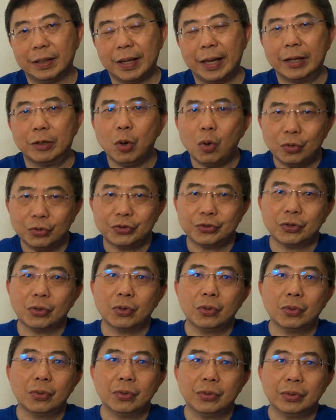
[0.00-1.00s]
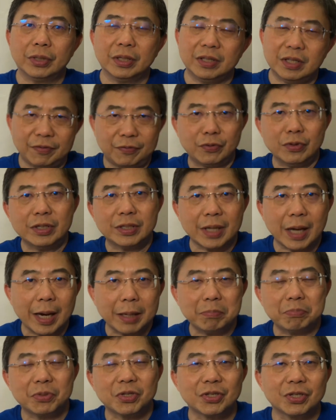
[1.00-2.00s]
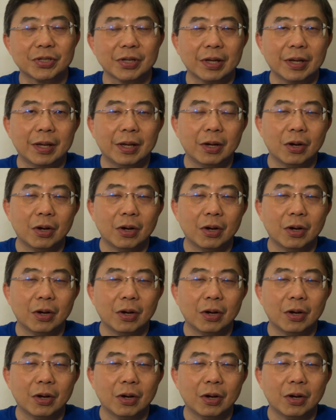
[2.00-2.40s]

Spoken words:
and also the different types